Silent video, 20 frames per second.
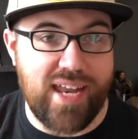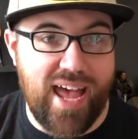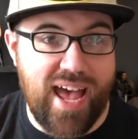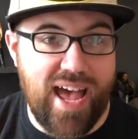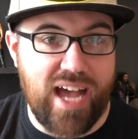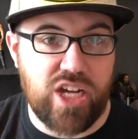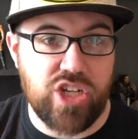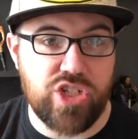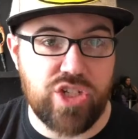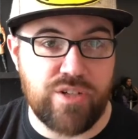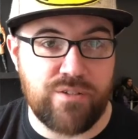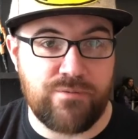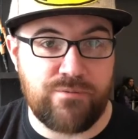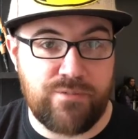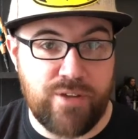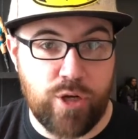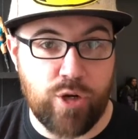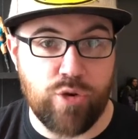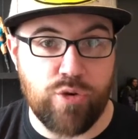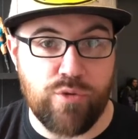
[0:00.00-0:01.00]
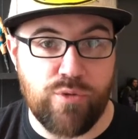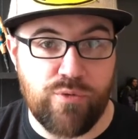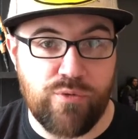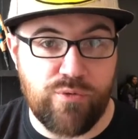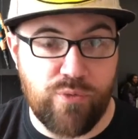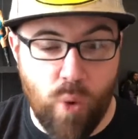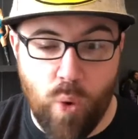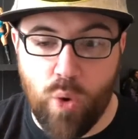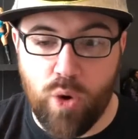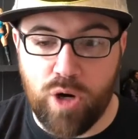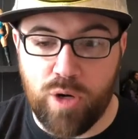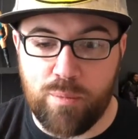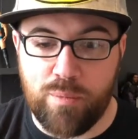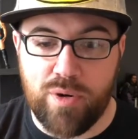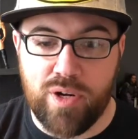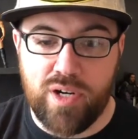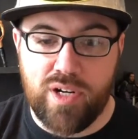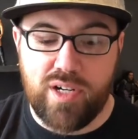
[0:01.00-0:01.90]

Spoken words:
action figure form.